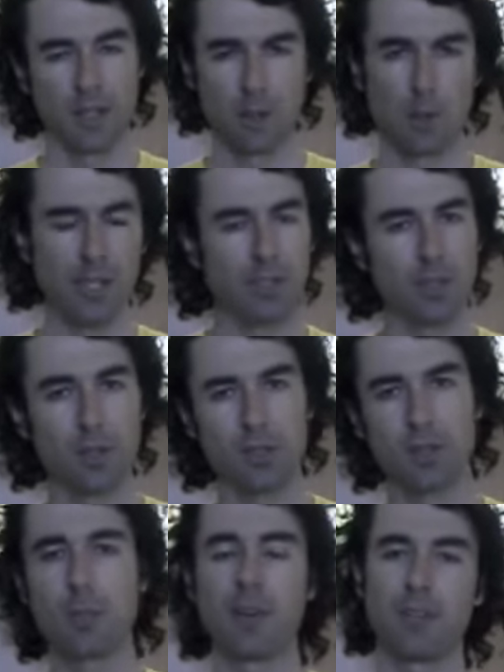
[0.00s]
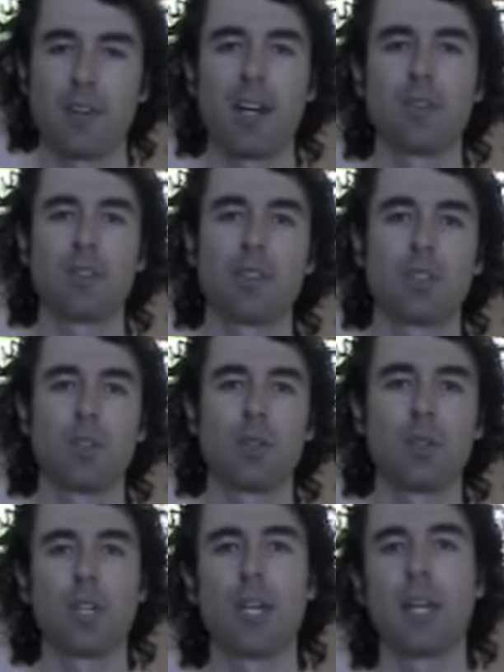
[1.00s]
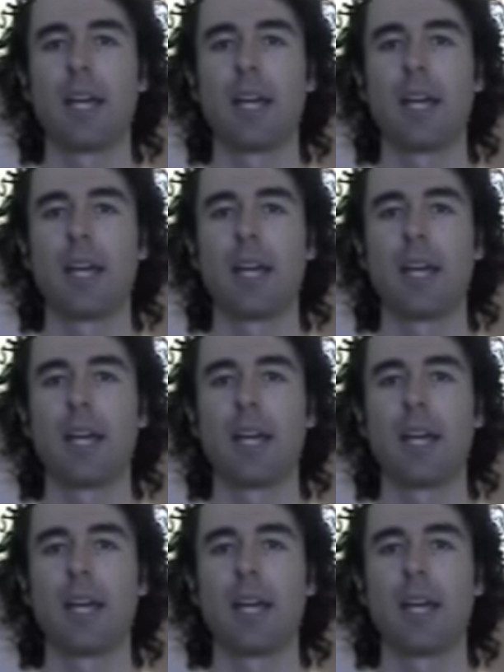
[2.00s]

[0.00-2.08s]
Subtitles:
quite new. It's only about 5 years old.